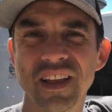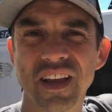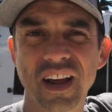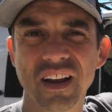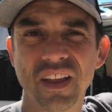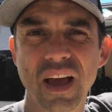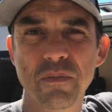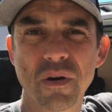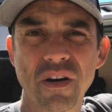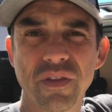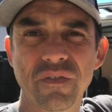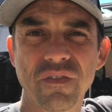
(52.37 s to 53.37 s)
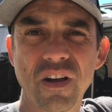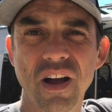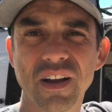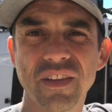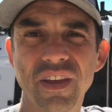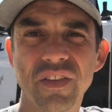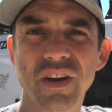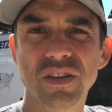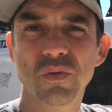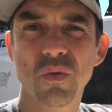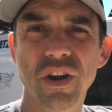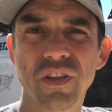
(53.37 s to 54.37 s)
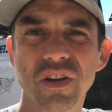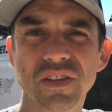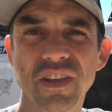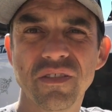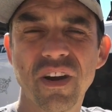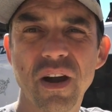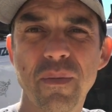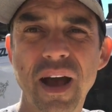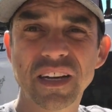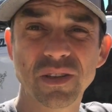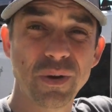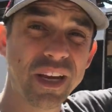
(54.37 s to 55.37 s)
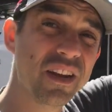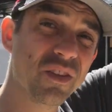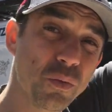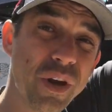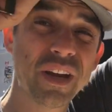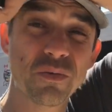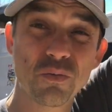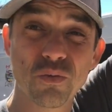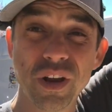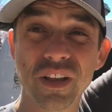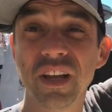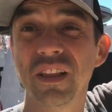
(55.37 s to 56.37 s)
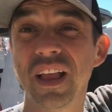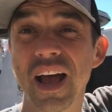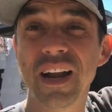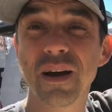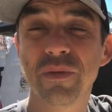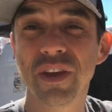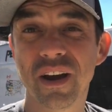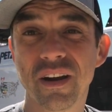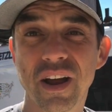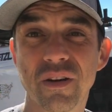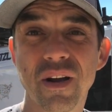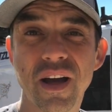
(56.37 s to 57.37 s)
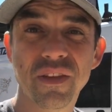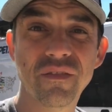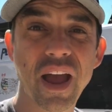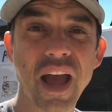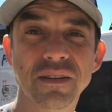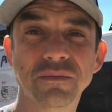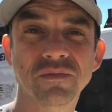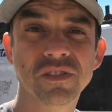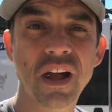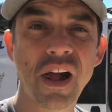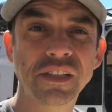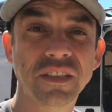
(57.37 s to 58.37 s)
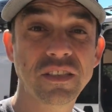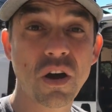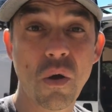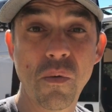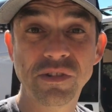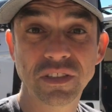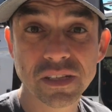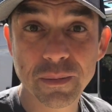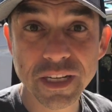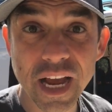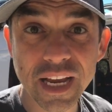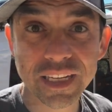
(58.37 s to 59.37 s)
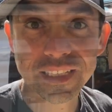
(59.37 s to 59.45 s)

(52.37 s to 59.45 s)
I got a light bar in the front, and then there's one of those on the very back. So we can really light up the area around the van. So let me take you